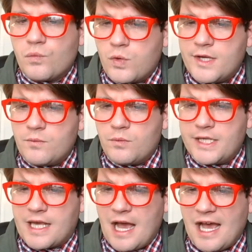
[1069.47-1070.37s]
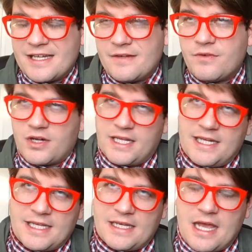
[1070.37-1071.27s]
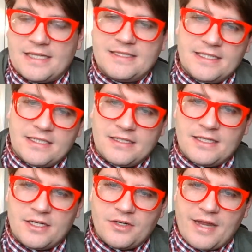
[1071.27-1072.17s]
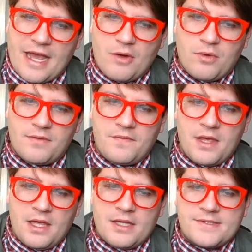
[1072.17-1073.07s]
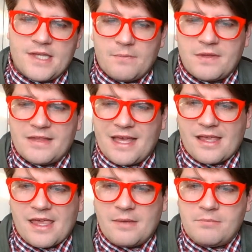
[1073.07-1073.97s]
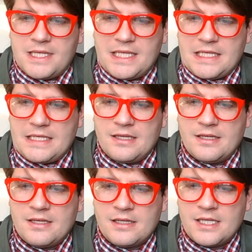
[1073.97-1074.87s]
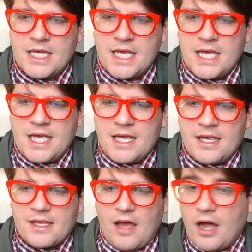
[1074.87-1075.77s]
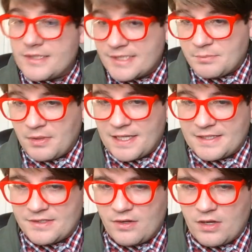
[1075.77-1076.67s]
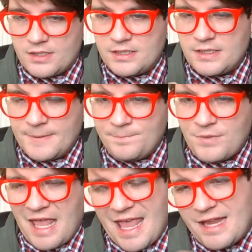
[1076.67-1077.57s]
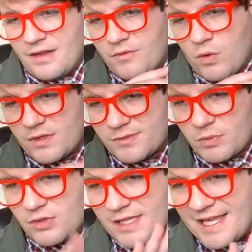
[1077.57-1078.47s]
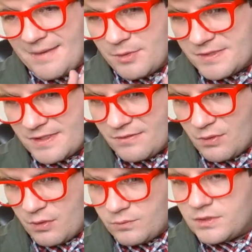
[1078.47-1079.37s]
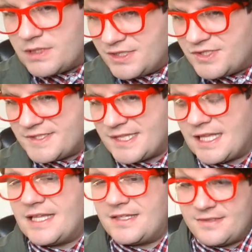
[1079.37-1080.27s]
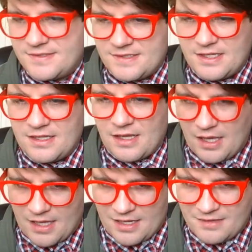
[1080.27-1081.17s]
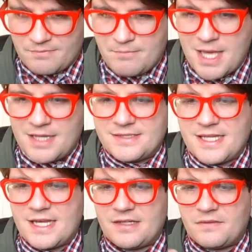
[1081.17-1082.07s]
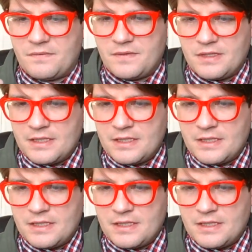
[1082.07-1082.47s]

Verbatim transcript: we we kind of are getting an idea here now of something that can be contemplated on. And of course, we're looking at mostly through a religious lens, a, a kind of meditative